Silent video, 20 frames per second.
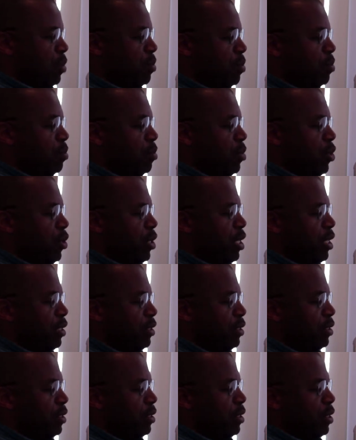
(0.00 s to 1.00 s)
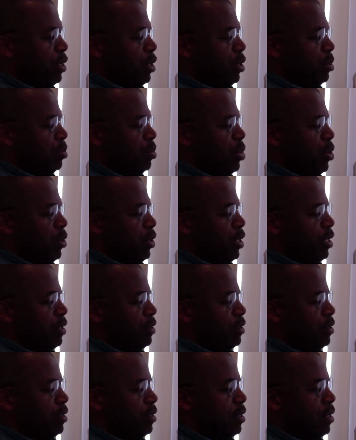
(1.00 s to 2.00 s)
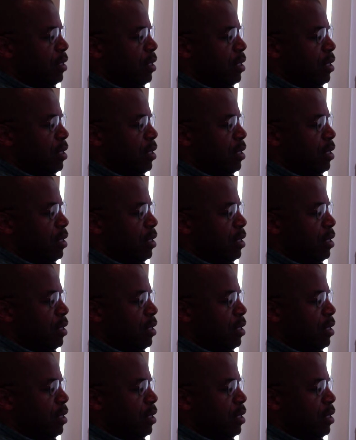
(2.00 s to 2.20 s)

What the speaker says: modus ponens.